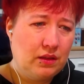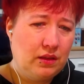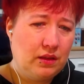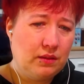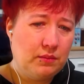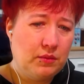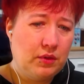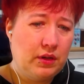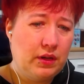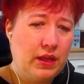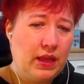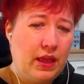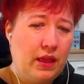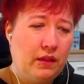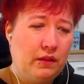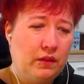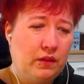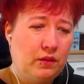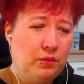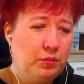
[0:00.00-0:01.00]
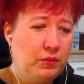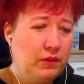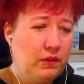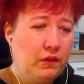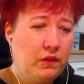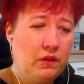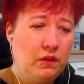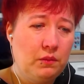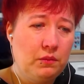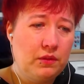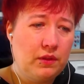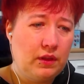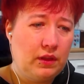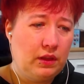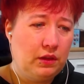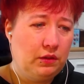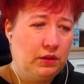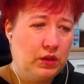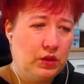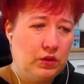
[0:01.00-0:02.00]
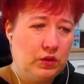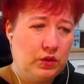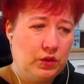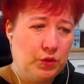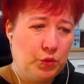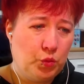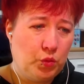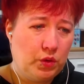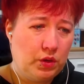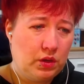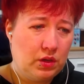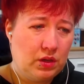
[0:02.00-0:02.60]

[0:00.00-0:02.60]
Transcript: Come on, it has to be something you can do.